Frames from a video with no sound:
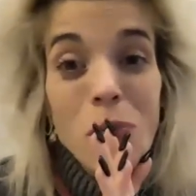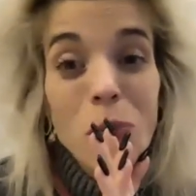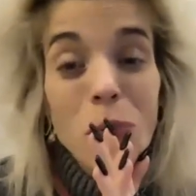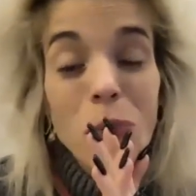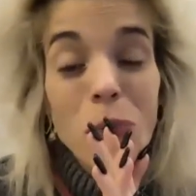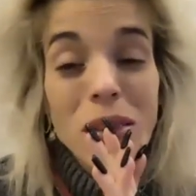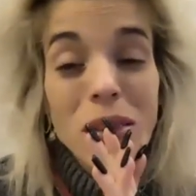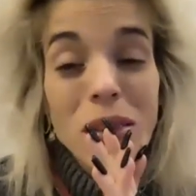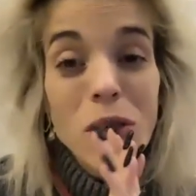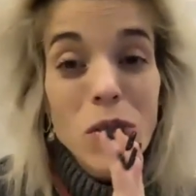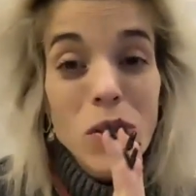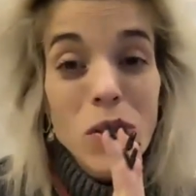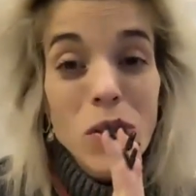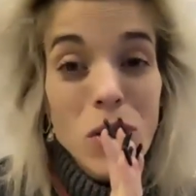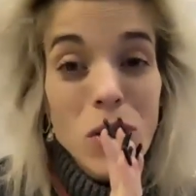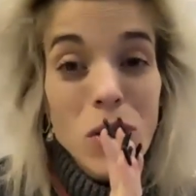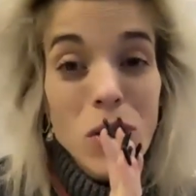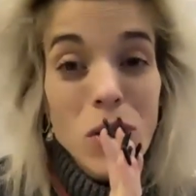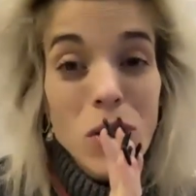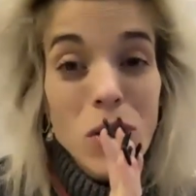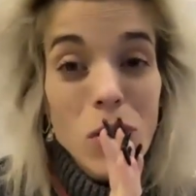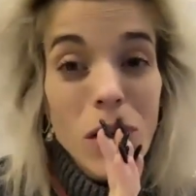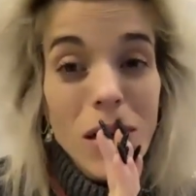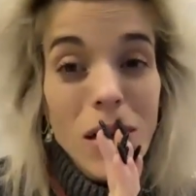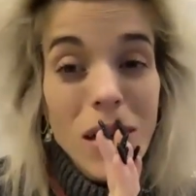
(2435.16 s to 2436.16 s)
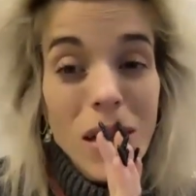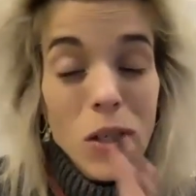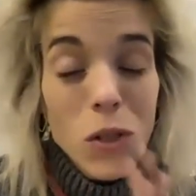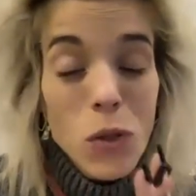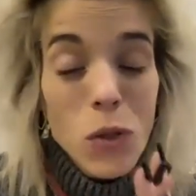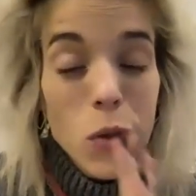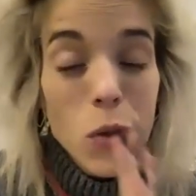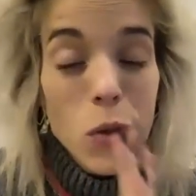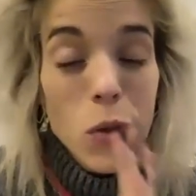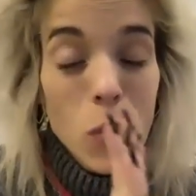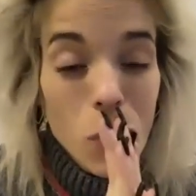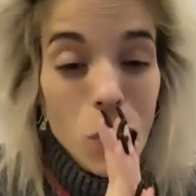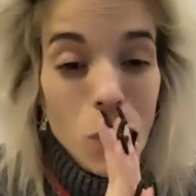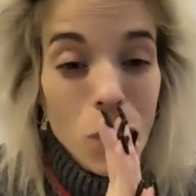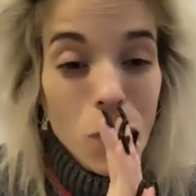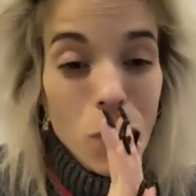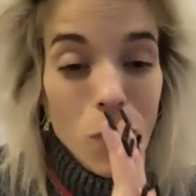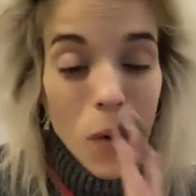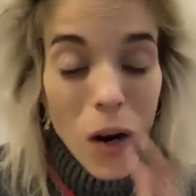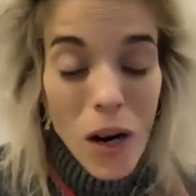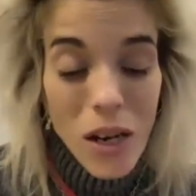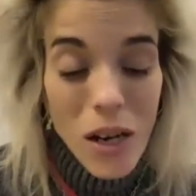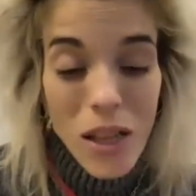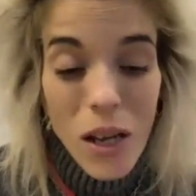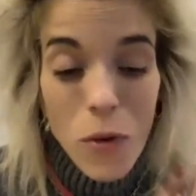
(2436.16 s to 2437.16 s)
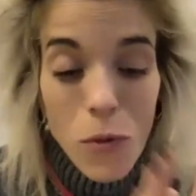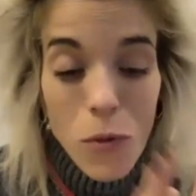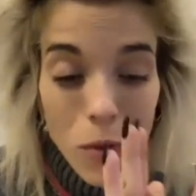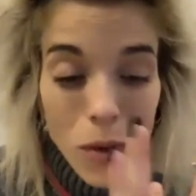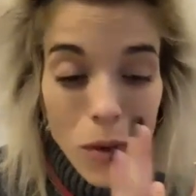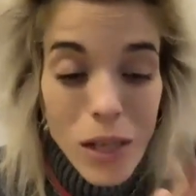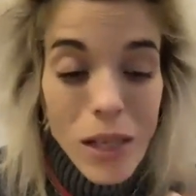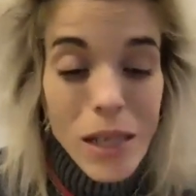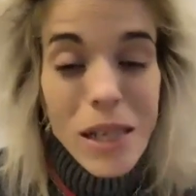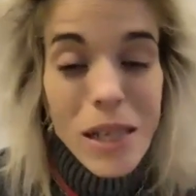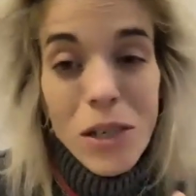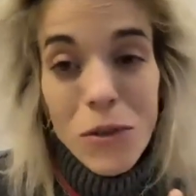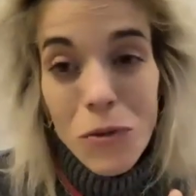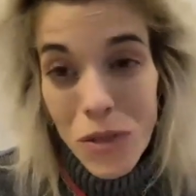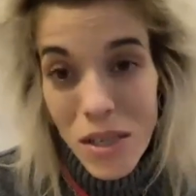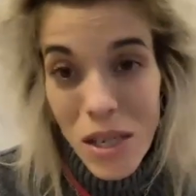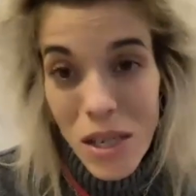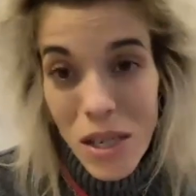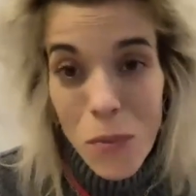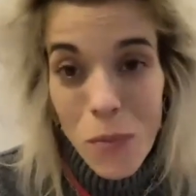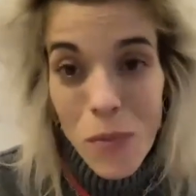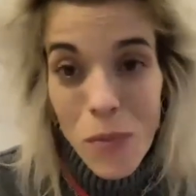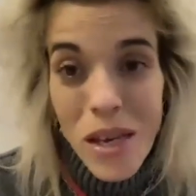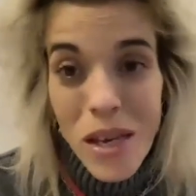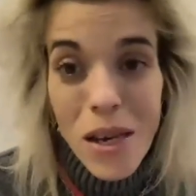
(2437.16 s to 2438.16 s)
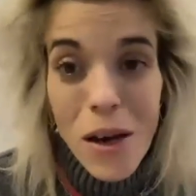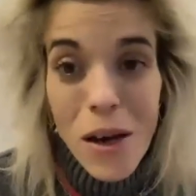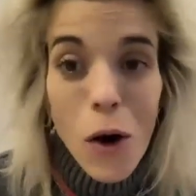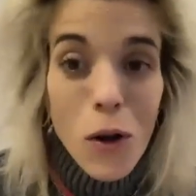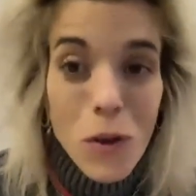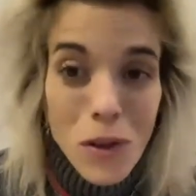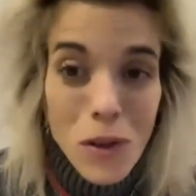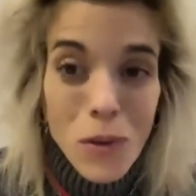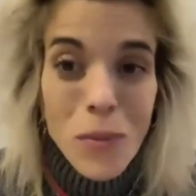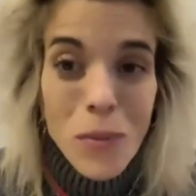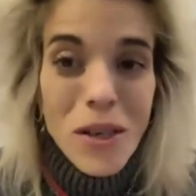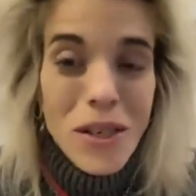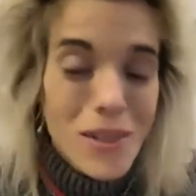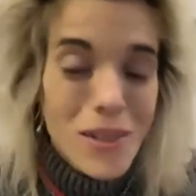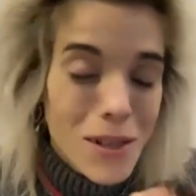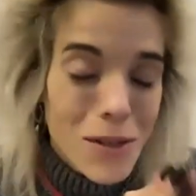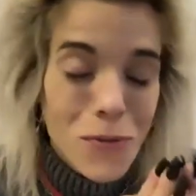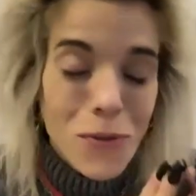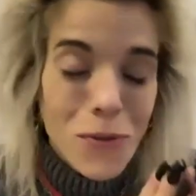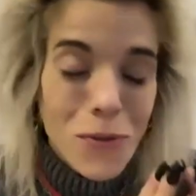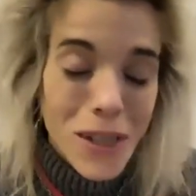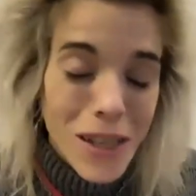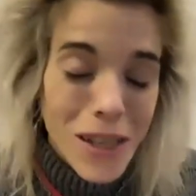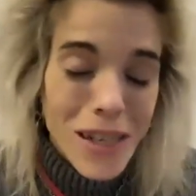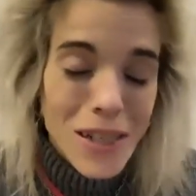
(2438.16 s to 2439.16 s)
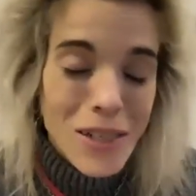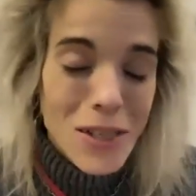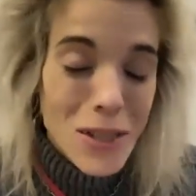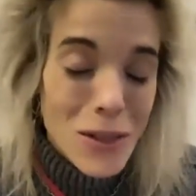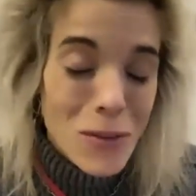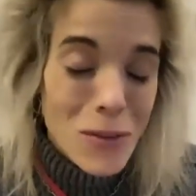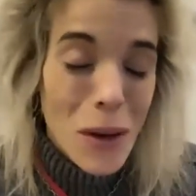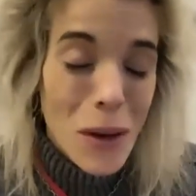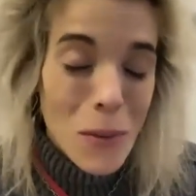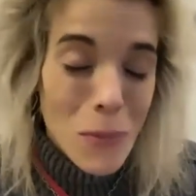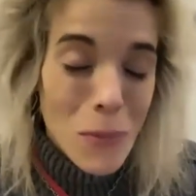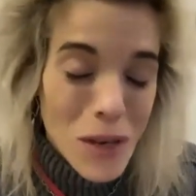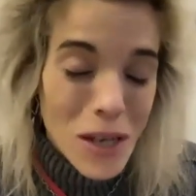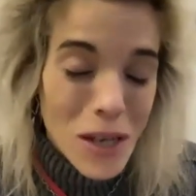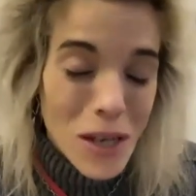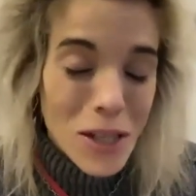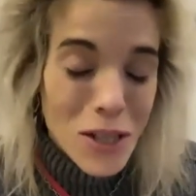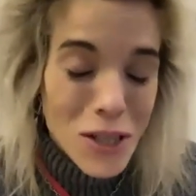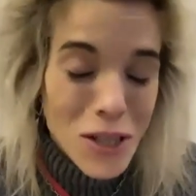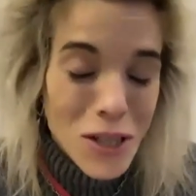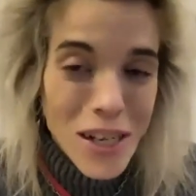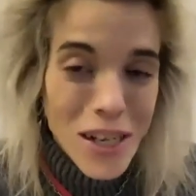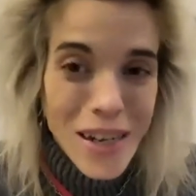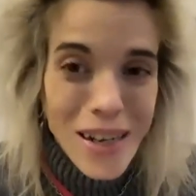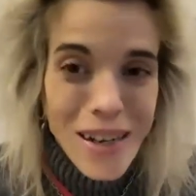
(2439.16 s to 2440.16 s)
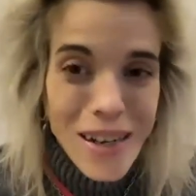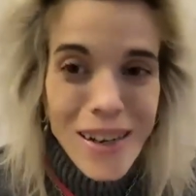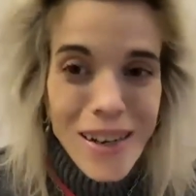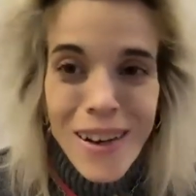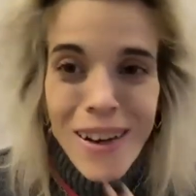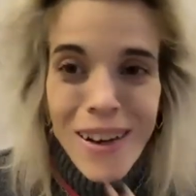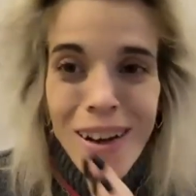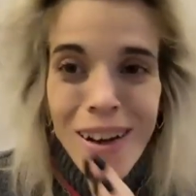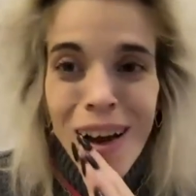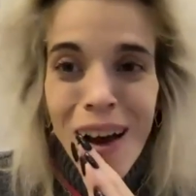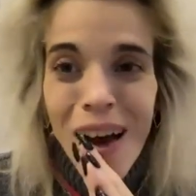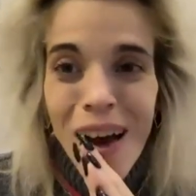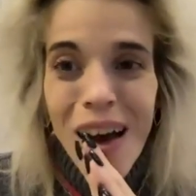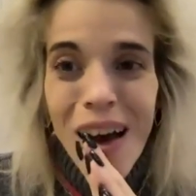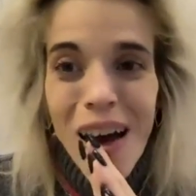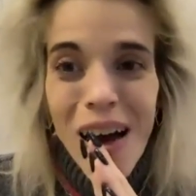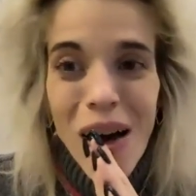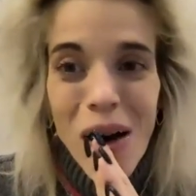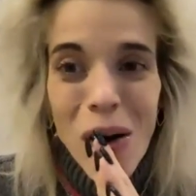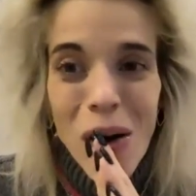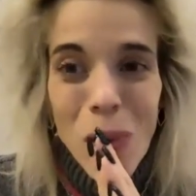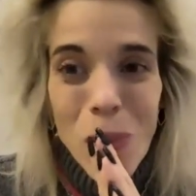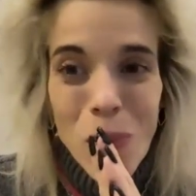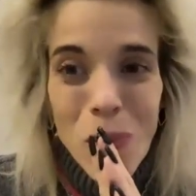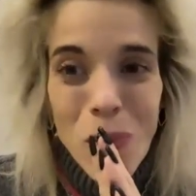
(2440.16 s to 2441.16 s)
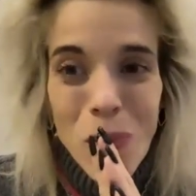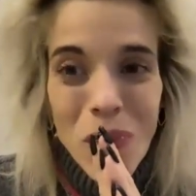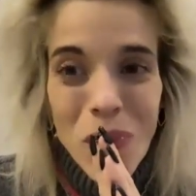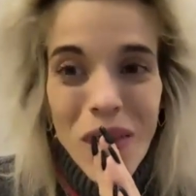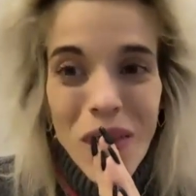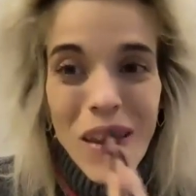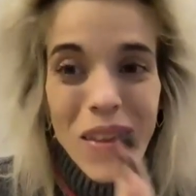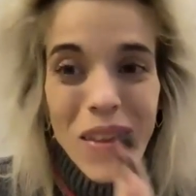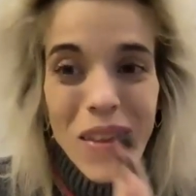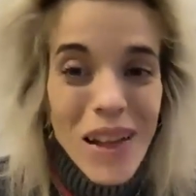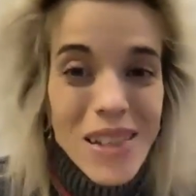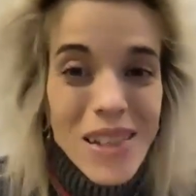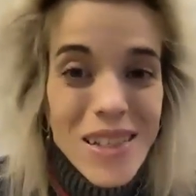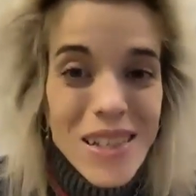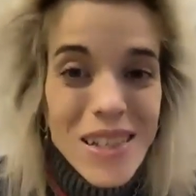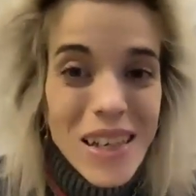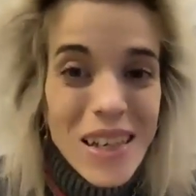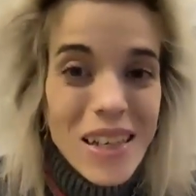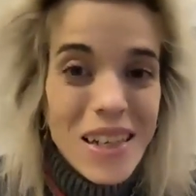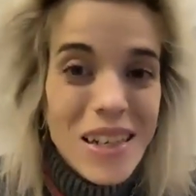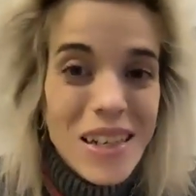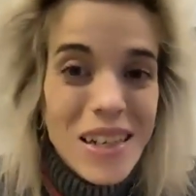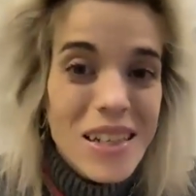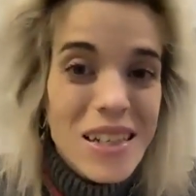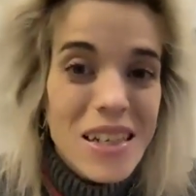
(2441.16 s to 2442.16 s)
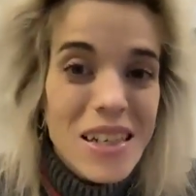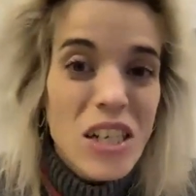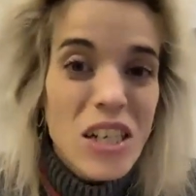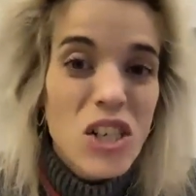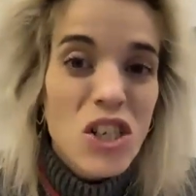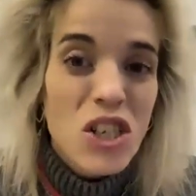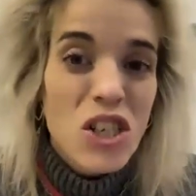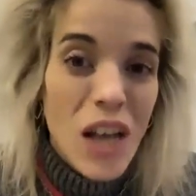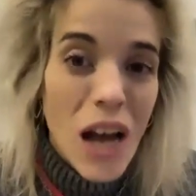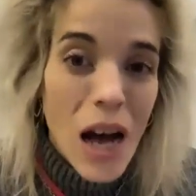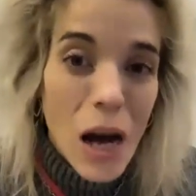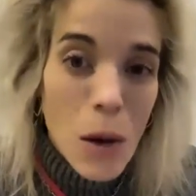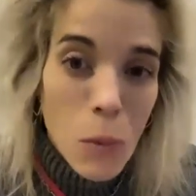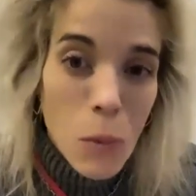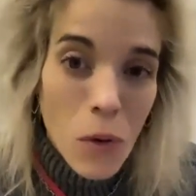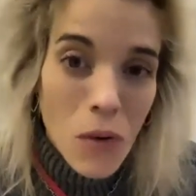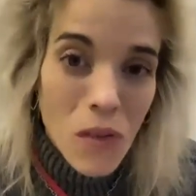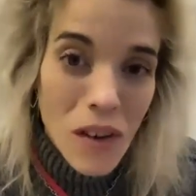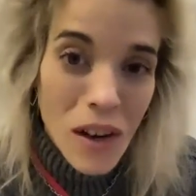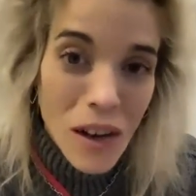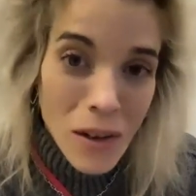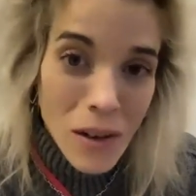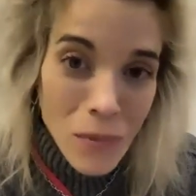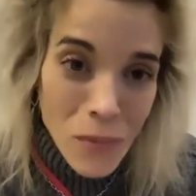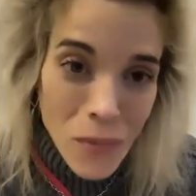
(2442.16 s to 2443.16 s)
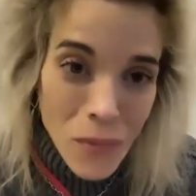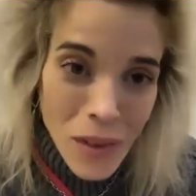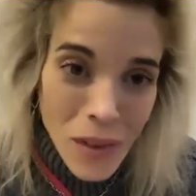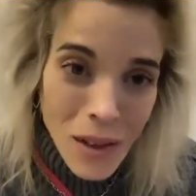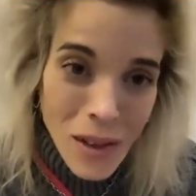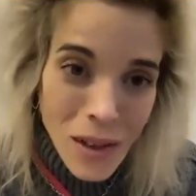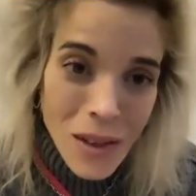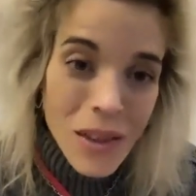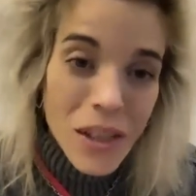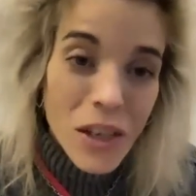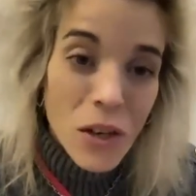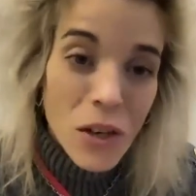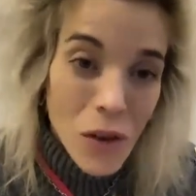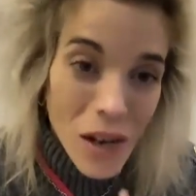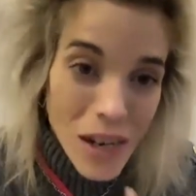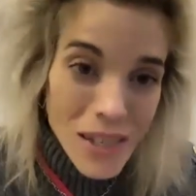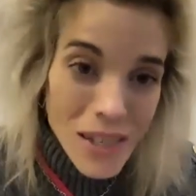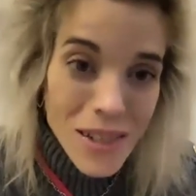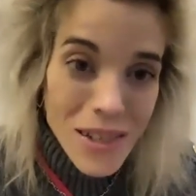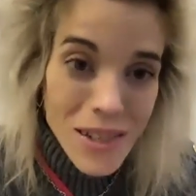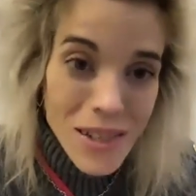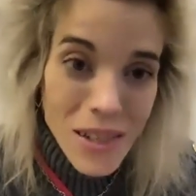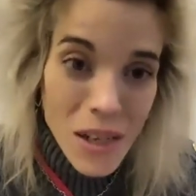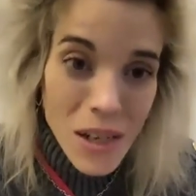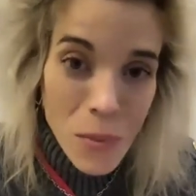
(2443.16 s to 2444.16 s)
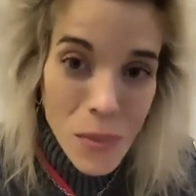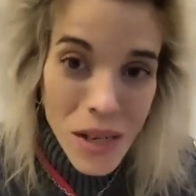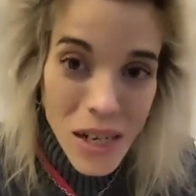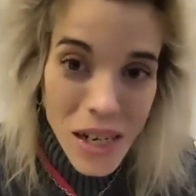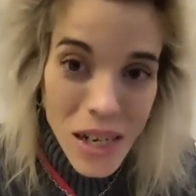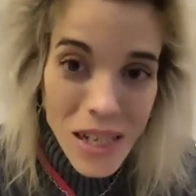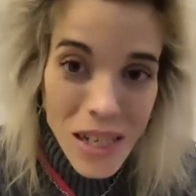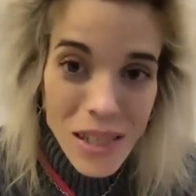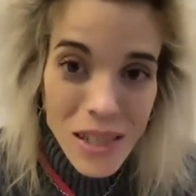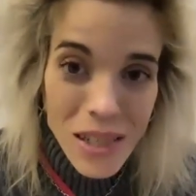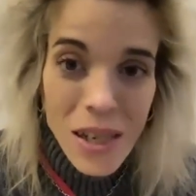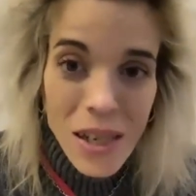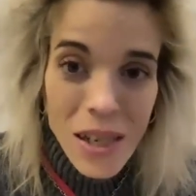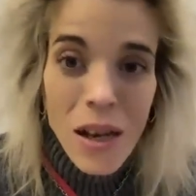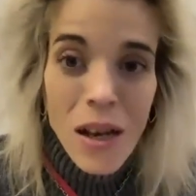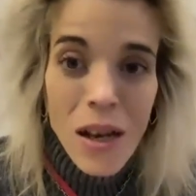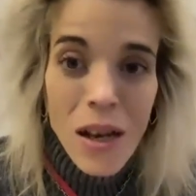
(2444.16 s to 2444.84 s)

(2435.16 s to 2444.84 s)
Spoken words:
But I'll get to the part that really interested me only because it relates to my PhD, and that's the Krizní štábová, the crisis committees,